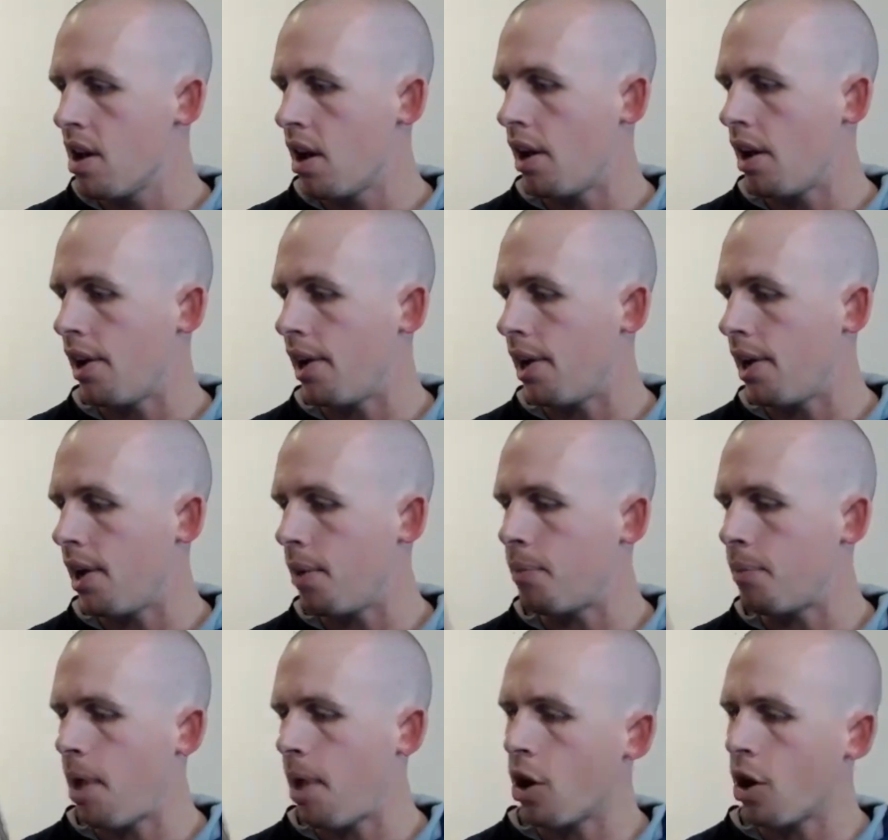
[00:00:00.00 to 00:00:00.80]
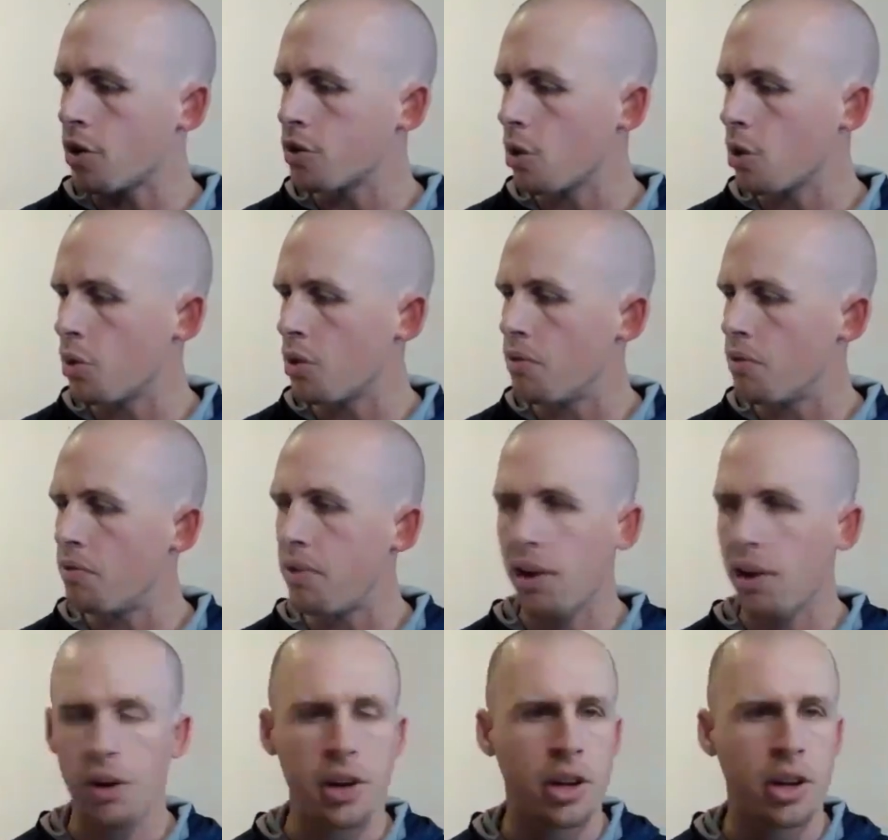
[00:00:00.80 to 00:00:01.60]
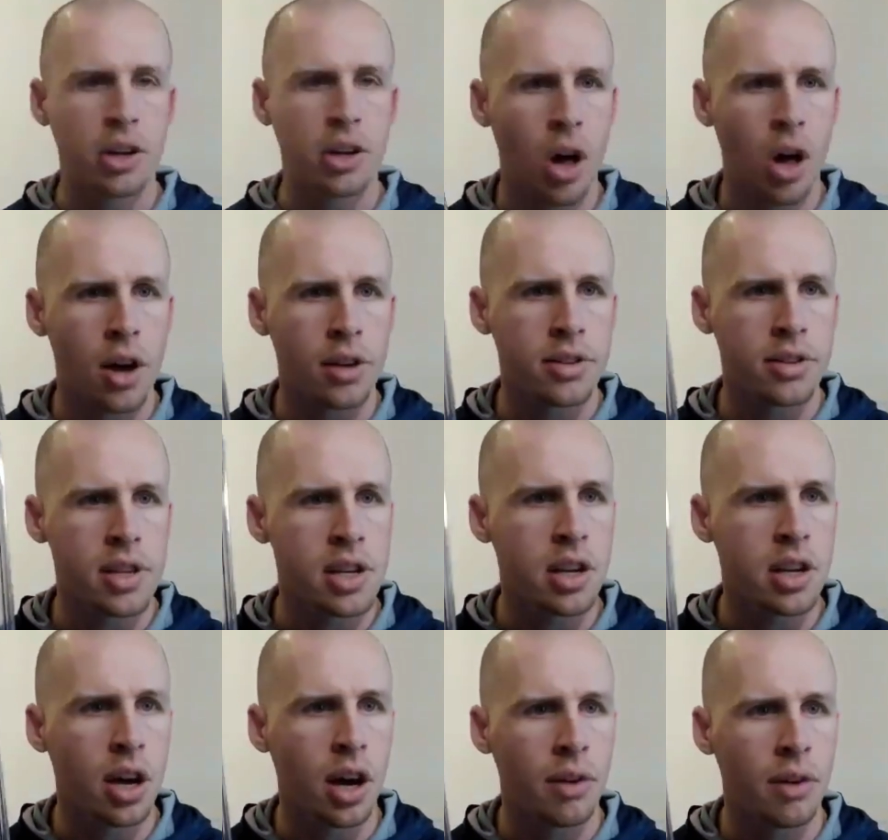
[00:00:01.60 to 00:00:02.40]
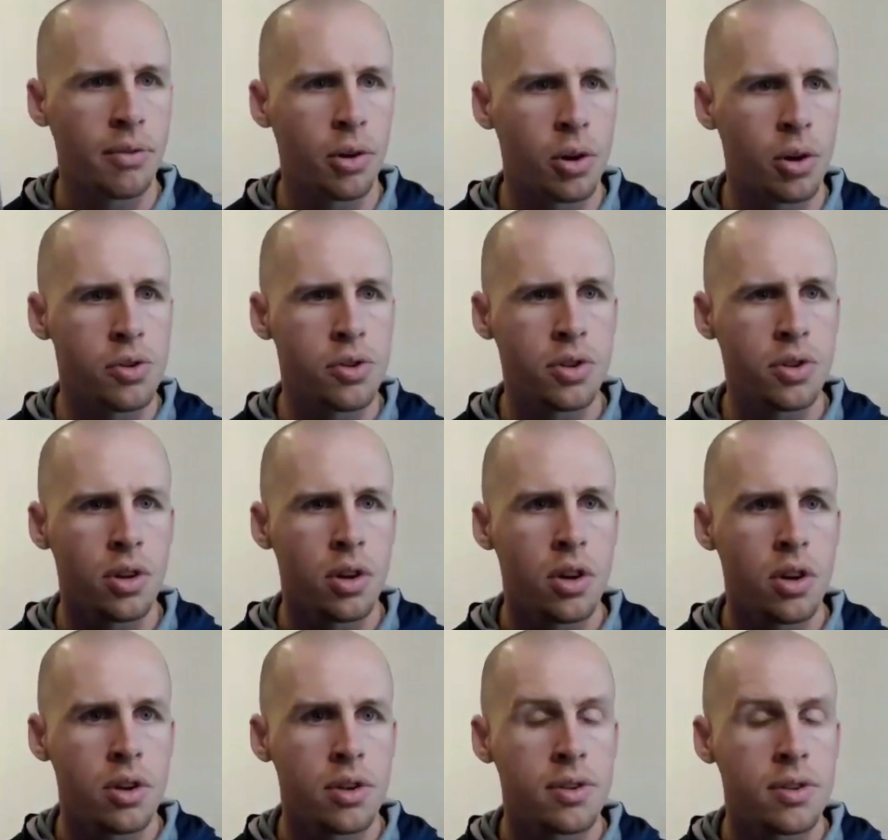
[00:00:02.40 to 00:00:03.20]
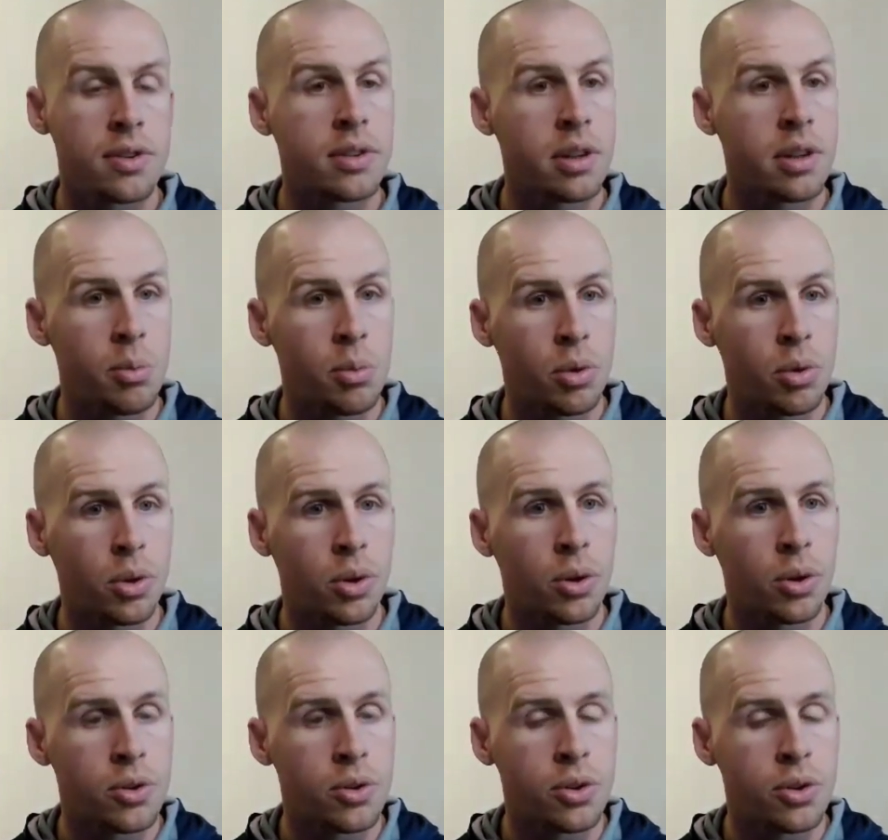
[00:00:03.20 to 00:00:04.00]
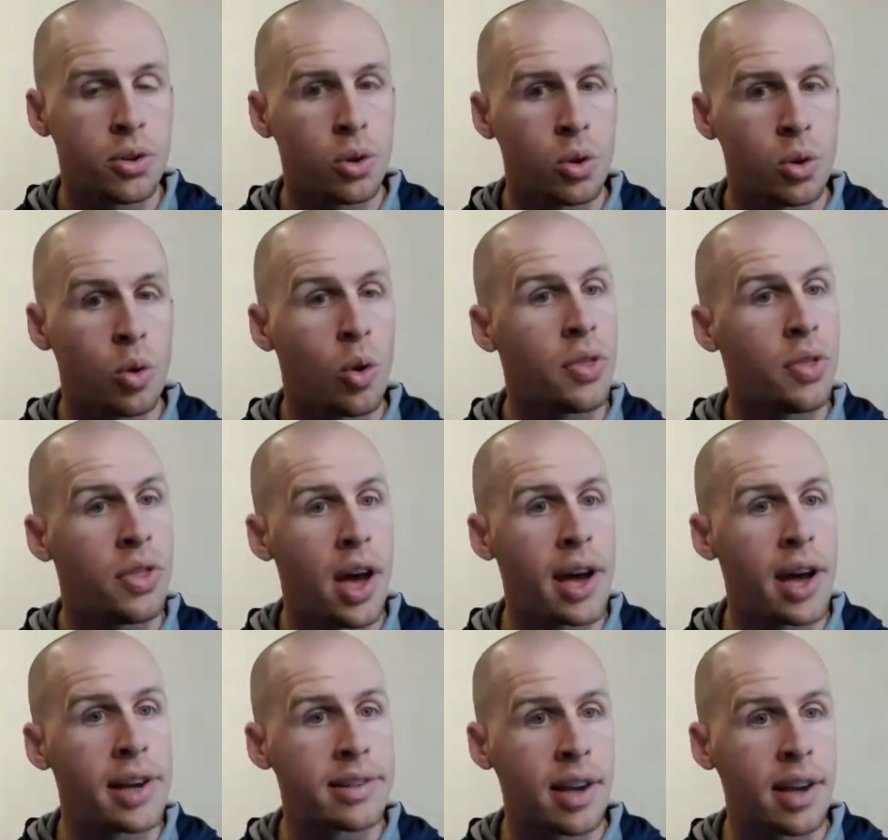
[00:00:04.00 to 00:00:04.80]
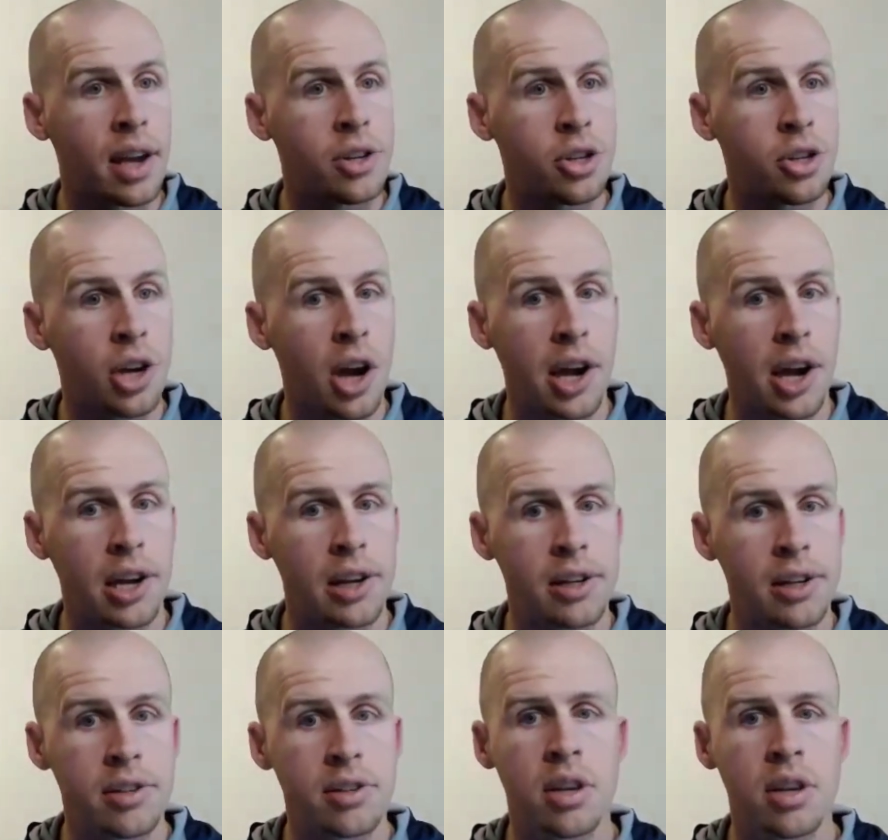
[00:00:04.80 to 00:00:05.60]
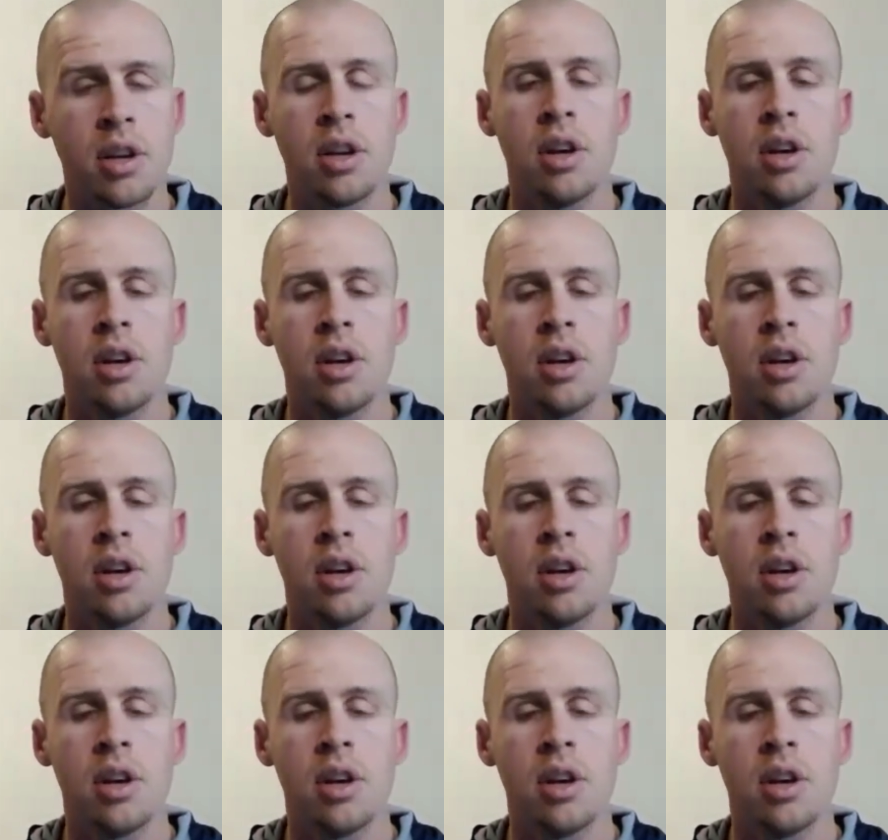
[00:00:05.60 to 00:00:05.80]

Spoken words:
and also very glossy covers, similar to the SI Chinas.